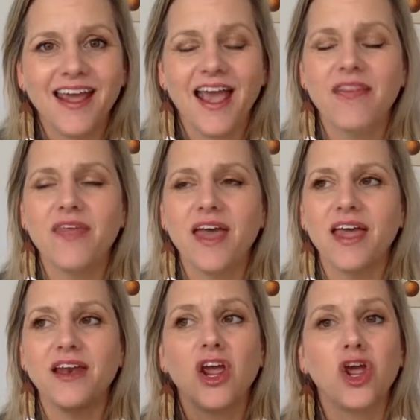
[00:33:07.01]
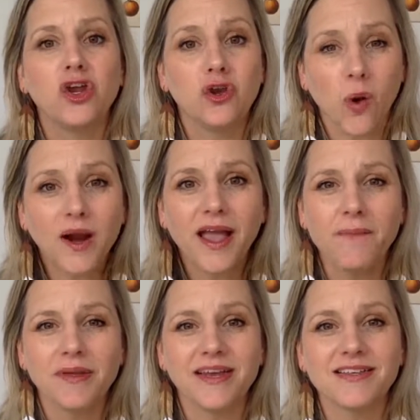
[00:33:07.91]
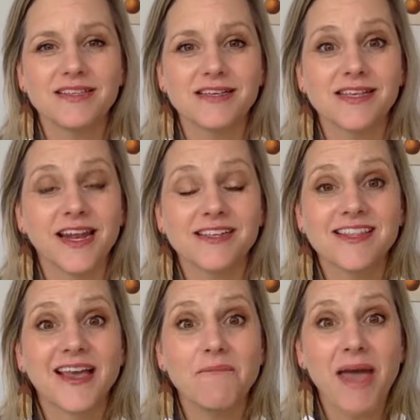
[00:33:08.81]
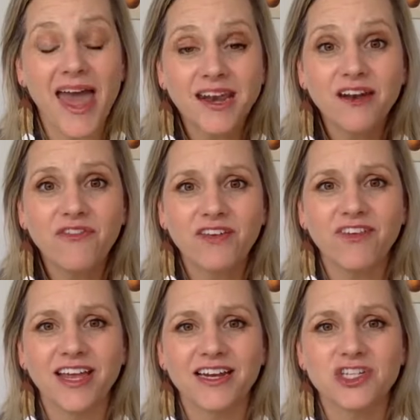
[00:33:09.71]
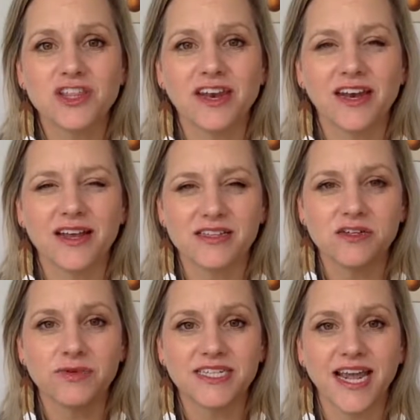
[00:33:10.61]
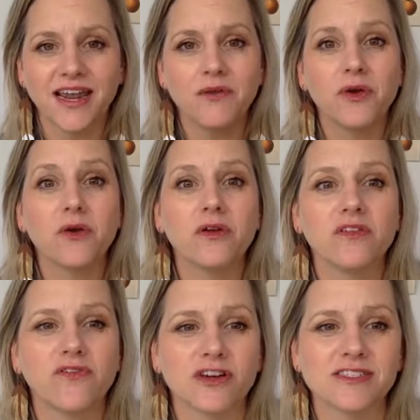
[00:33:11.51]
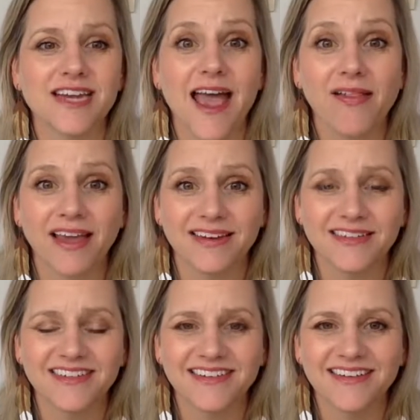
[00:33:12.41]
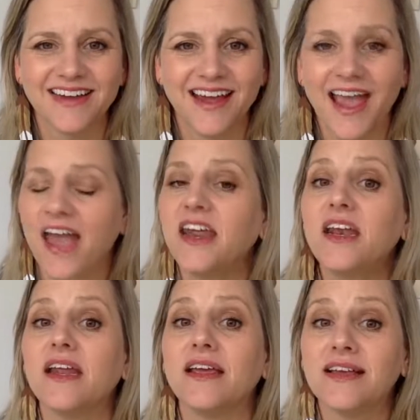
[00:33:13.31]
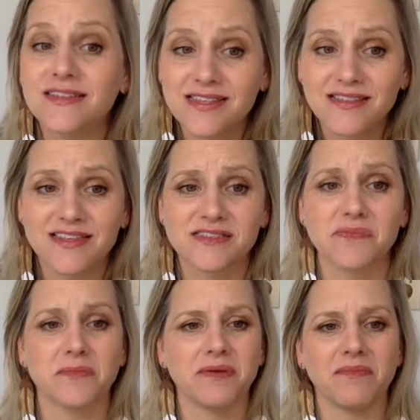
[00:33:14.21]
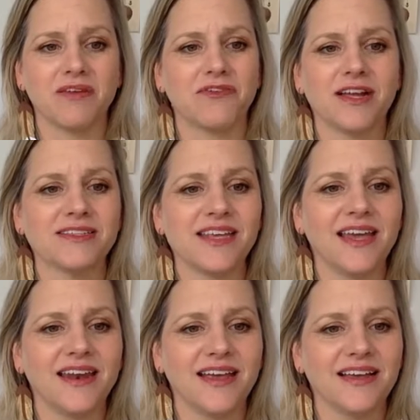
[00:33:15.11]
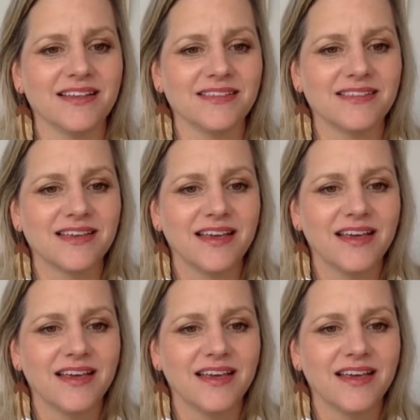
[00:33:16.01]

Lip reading: And that your company sees it as the competitive advantage that it is to retain and recruit diverse talent. And it is in this moment, my friends. It is.